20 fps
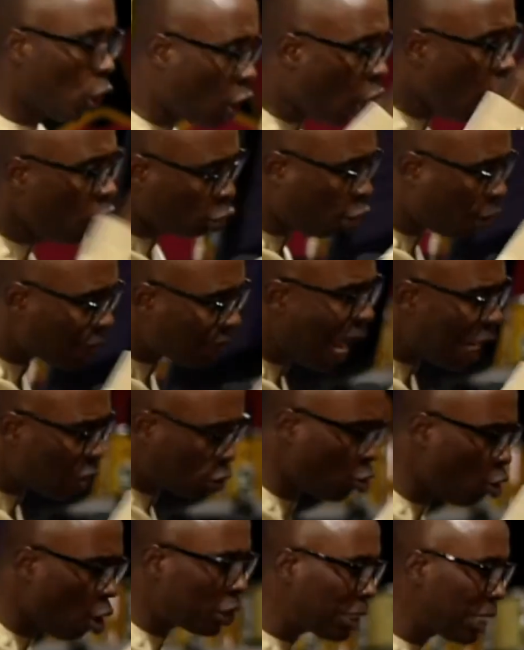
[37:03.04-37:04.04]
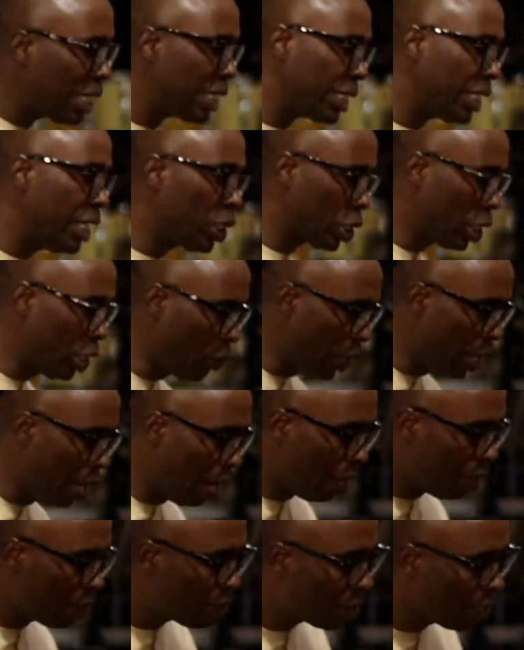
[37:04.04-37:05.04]
Go to that church in
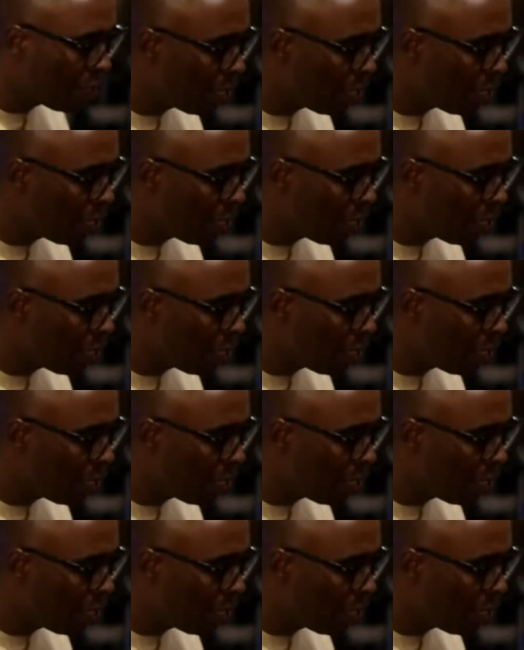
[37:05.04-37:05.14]
Caesarea.